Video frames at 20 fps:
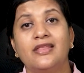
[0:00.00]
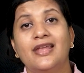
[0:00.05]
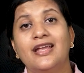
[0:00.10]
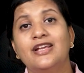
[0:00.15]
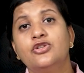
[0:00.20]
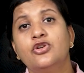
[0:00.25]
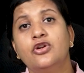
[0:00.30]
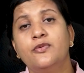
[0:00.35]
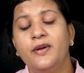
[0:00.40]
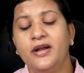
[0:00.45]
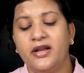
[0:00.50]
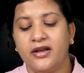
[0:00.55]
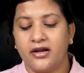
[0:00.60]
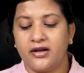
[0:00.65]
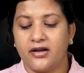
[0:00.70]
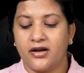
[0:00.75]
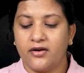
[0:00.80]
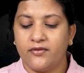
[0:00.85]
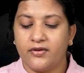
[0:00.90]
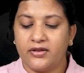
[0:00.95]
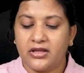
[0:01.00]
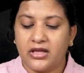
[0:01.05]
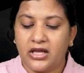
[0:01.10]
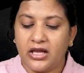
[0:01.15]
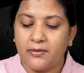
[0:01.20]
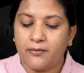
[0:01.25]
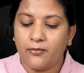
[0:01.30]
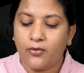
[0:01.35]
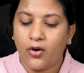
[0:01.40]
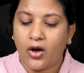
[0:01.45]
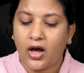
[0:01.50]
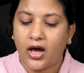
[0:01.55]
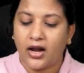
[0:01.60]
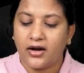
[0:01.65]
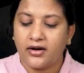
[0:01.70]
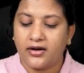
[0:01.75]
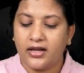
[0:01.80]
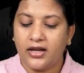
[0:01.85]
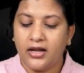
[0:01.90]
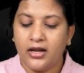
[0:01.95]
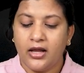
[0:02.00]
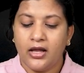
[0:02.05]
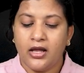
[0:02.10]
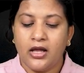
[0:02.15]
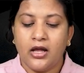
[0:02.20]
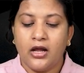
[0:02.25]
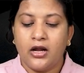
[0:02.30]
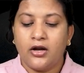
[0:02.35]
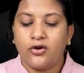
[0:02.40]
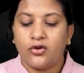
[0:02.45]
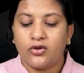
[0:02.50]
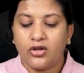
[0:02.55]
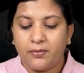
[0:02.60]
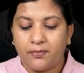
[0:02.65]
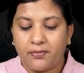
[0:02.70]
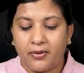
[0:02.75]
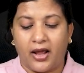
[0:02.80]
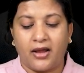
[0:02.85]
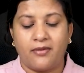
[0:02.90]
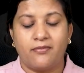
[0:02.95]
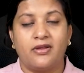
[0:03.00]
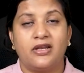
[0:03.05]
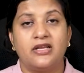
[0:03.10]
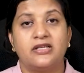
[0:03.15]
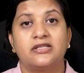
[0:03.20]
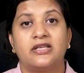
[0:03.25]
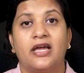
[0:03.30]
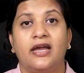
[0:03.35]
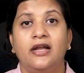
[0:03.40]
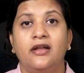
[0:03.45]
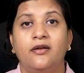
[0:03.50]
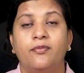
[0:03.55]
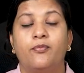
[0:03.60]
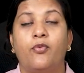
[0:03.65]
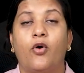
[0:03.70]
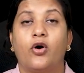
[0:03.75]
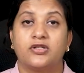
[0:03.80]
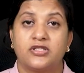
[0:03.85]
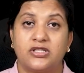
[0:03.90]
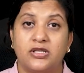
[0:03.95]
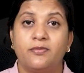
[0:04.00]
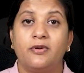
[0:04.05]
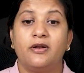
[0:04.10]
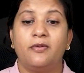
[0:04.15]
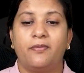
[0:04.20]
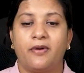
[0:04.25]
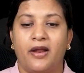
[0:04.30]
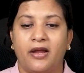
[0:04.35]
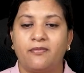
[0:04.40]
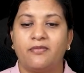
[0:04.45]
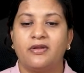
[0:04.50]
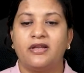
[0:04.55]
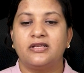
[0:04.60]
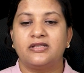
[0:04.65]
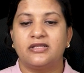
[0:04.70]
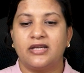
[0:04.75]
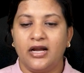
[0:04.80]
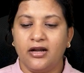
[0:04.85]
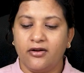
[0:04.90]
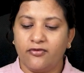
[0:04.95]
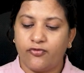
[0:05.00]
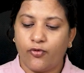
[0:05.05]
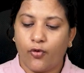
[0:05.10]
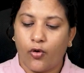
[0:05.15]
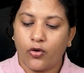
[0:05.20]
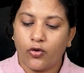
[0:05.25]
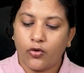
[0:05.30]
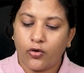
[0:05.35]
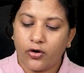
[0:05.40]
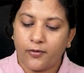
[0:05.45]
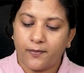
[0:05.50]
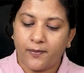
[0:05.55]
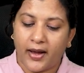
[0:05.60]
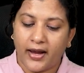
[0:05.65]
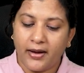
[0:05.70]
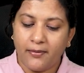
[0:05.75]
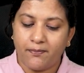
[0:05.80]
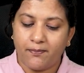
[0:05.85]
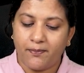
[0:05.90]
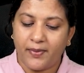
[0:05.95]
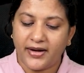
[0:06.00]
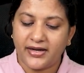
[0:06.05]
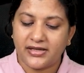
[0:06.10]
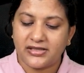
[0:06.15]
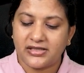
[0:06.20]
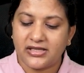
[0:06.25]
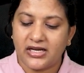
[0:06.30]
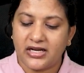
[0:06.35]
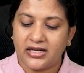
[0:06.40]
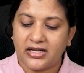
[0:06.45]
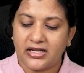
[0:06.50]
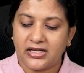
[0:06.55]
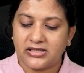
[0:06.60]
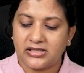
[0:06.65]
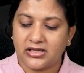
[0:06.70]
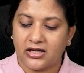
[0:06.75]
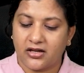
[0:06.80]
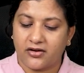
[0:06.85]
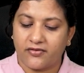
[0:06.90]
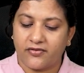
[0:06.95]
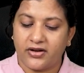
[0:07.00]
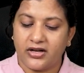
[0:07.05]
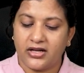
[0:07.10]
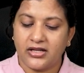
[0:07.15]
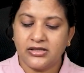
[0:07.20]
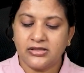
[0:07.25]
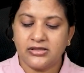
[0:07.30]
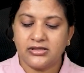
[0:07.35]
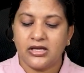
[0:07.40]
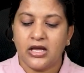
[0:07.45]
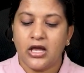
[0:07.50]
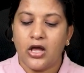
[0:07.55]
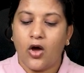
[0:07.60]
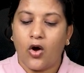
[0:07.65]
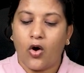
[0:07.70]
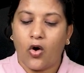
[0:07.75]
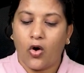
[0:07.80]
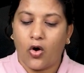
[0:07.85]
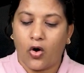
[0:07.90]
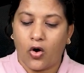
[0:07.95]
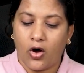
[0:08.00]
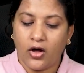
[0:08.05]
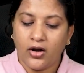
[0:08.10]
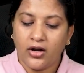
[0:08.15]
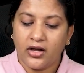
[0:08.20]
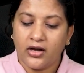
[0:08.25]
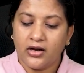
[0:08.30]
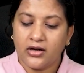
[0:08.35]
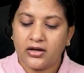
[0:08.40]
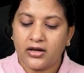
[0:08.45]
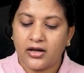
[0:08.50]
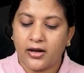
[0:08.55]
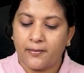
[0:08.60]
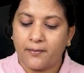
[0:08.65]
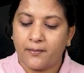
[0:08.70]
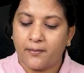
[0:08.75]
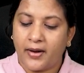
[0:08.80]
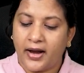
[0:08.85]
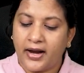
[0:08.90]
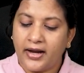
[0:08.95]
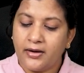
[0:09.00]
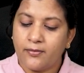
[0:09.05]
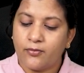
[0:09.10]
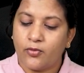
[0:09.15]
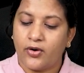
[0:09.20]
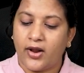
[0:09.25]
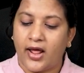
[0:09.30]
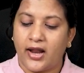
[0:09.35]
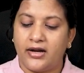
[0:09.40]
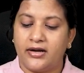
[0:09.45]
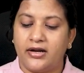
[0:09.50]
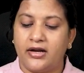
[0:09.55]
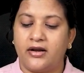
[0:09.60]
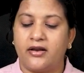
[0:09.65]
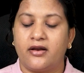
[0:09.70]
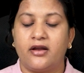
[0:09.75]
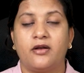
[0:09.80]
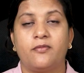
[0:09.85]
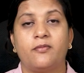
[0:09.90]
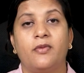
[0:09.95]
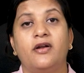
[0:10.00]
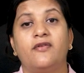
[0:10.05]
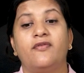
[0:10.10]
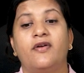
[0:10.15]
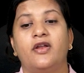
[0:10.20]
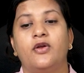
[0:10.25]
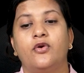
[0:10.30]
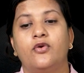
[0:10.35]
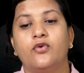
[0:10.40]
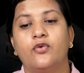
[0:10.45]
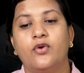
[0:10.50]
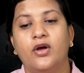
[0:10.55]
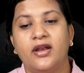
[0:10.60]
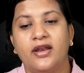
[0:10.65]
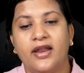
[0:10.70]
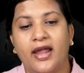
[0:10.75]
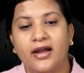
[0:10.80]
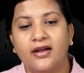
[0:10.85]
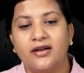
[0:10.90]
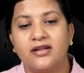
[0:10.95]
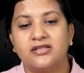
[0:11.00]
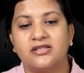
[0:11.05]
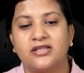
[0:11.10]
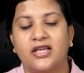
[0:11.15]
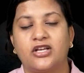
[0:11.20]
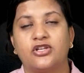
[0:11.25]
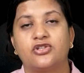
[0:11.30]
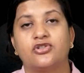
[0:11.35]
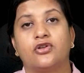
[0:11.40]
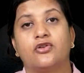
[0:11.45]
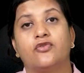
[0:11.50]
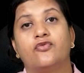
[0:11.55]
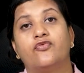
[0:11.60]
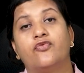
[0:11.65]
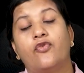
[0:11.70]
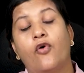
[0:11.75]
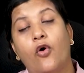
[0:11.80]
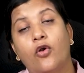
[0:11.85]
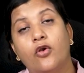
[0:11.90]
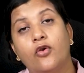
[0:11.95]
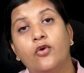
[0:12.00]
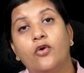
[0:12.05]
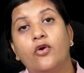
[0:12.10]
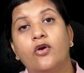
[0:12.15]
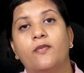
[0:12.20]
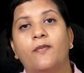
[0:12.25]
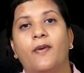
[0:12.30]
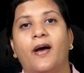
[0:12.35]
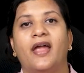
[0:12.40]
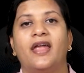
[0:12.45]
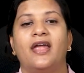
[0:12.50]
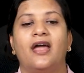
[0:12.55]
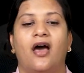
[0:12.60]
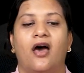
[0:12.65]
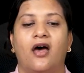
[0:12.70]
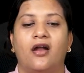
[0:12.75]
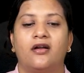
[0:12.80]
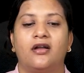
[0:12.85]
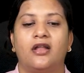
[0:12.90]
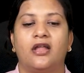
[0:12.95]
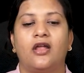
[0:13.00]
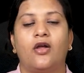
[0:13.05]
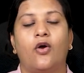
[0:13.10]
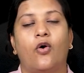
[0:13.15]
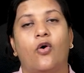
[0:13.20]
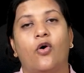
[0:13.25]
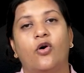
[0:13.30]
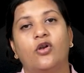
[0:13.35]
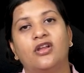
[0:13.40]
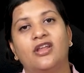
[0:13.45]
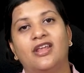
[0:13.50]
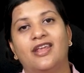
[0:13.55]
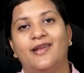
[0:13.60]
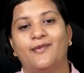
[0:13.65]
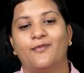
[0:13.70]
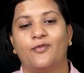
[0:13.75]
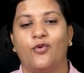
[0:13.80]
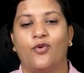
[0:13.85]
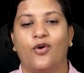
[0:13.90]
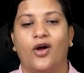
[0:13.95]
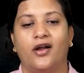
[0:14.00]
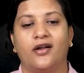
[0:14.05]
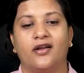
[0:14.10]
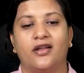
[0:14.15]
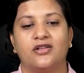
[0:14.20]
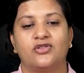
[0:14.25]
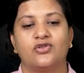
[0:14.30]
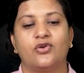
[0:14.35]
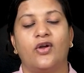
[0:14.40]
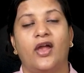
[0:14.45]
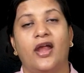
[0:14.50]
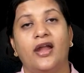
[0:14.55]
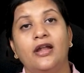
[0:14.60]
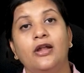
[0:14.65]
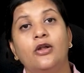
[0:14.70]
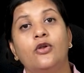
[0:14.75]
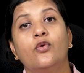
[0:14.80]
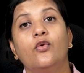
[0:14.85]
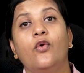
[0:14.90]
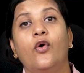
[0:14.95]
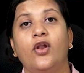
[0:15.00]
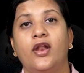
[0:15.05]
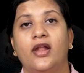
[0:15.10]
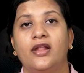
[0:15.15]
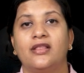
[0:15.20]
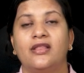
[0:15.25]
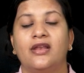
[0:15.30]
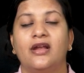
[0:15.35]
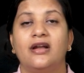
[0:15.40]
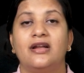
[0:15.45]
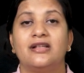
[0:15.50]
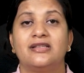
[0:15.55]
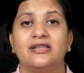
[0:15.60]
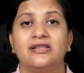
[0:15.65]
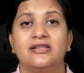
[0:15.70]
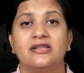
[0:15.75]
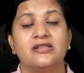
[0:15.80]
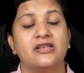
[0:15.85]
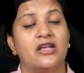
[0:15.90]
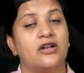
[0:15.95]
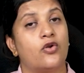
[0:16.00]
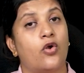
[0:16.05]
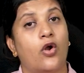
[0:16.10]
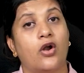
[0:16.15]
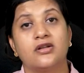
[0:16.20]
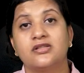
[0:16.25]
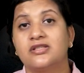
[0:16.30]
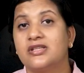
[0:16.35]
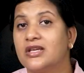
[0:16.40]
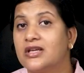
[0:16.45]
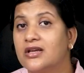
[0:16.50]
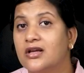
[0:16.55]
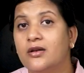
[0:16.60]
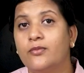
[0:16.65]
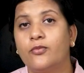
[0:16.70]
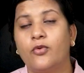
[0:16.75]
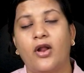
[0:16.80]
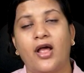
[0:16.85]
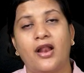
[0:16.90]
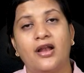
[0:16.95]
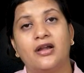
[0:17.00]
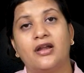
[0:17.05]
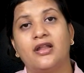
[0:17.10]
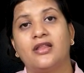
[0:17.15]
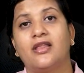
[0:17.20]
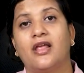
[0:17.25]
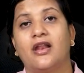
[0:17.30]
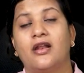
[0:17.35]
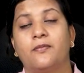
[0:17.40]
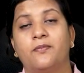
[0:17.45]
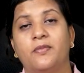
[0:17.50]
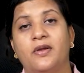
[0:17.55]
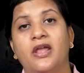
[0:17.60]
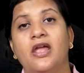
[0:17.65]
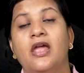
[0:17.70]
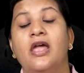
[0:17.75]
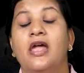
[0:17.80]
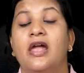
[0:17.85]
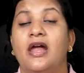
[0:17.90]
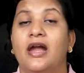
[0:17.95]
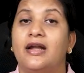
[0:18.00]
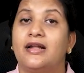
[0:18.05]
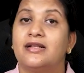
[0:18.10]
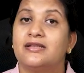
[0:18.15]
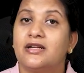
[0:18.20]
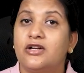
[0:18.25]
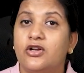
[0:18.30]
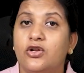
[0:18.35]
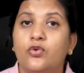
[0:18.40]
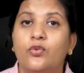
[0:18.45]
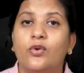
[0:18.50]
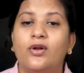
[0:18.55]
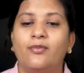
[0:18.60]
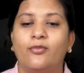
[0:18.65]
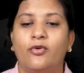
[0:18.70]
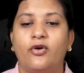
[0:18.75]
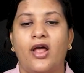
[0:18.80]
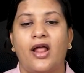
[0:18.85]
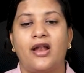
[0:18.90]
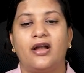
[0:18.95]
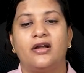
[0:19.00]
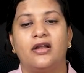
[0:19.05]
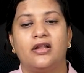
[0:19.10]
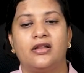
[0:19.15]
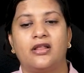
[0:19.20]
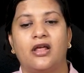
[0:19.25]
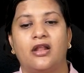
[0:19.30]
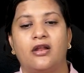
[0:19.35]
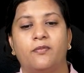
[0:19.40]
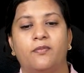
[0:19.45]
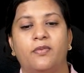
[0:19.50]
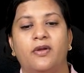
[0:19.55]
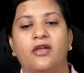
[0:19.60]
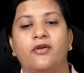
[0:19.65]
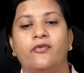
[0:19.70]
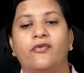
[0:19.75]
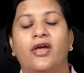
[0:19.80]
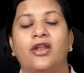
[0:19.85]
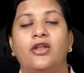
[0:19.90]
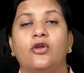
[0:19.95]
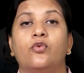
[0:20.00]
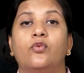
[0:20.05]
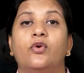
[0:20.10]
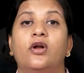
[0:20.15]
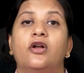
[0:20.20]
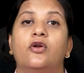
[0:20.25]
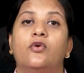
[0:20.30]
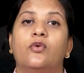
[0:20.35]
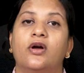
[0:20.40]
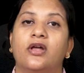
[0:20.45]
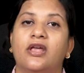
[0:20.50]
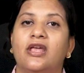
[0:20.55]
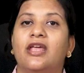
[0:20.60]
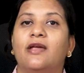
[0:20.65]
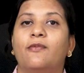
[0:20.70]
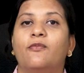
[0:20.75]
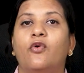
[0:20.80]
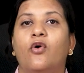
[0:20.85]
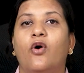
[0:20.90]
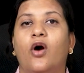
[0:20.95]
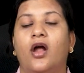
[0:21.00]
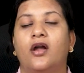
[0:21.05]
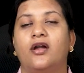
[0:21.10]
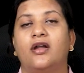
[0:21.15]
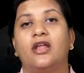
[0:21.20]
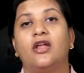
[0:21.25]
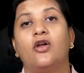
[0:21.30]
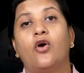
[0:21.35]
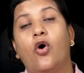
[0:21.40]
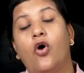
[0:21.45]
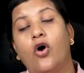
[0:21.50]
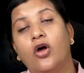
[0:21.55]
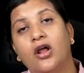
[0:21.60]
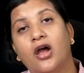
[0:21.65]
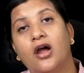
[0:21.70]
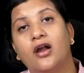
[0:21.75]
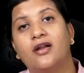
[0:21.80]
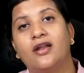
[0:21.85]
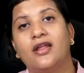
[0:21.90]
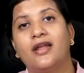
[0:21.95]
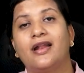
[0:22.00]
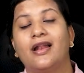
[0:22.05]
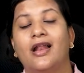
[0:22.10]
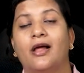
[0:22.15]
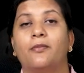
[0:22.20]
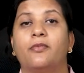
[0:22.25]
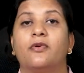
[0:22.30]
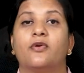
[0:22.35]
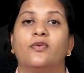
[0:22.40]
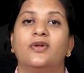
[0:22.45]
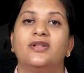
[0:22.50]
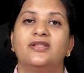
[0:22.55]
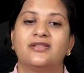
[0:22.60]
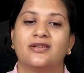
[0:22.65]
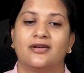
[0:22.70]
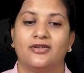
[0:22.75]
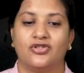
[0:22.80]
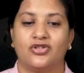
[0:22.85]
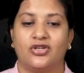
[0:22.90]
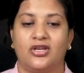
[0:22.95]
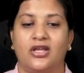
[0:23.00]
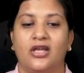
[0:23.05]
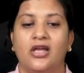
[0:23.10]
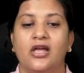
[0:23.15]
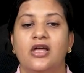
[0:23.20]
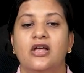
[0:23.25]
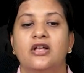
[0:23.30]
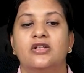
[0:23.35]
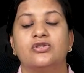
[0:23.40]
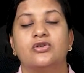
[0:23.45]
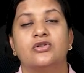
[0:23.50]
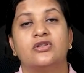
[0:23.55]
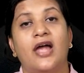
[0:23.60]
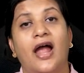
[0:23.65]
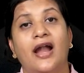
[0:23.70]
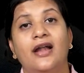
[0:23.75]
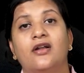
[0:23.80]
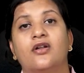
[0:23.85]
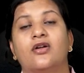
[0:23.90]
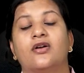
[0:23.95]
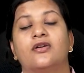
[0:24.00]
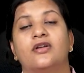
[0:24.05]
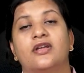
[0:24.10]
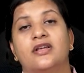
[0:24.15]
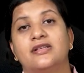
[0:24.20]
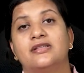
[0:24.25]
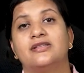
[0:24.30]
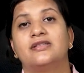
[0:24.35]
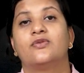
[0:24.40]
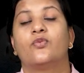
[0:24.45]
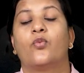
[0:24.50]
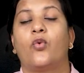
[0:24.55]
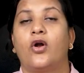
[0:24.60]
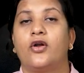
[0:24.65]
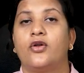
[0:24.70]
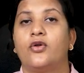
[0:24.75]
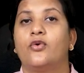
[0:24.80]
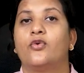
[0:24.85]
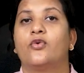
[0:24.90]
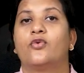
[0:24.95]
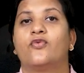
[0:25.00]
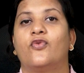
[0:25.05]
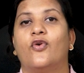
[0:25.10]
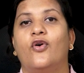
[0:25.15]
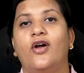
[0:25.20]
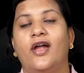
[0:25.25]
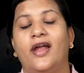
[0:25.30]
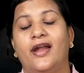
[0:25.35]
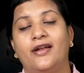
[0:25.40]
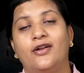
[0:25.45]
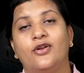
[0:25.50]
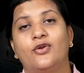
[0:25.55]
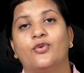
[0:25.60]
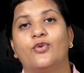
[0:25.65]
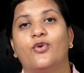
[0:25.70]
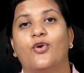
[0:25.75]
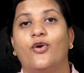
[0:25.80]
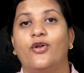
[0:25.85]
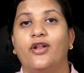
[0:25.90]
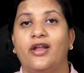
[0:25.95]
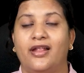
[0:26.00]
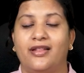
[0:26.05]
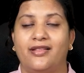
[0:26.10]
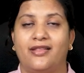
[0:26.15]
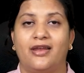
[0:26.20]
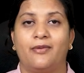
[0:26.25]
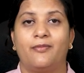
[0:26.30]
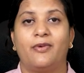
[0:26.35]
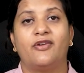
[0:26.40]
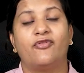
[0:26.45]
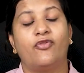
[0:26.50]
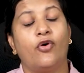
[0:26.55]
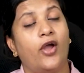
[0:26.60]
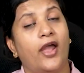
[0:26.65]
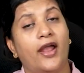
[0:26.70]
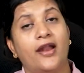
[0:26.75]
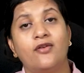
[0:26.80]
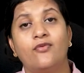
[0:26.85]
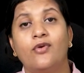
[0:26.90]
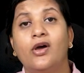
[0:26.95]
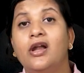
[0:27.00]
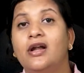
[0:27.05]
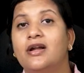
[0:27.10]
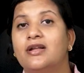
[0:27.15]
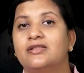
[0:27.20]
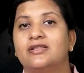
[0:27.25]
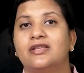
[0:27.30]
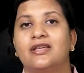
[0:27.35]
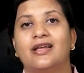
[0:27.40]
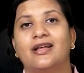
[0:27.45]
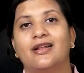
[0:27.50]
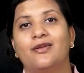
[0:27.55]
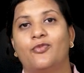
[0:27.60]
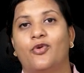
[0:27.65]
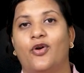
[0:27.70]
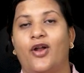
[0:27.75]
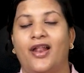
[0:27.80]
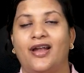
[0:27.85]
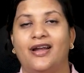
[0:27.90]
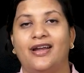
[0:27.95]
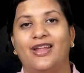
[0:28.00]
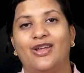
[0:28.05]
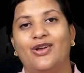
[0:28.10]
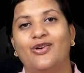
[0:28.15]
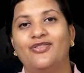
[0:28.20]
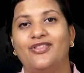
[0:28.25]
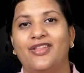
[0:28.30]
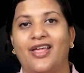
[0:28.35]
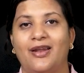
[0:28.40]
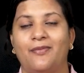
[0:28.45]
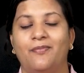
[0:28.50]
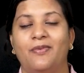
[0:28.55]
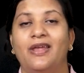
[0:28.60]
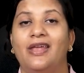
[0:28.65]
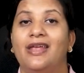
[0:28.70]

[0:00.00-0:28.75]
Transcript: They should be treated with chemo R T to the primary site, possible primary site, followed by P E T C T surveillance or a combined modality treatment where you do a neck dissection followed by R T or chemo R T. So N two or N three diseases are not single modality therapy. It is a dual modality therapy where you will do a chemo R T or R T clubbed with surgery. So that is what you do for N two or N three. But for N one, it is single modality of therapy,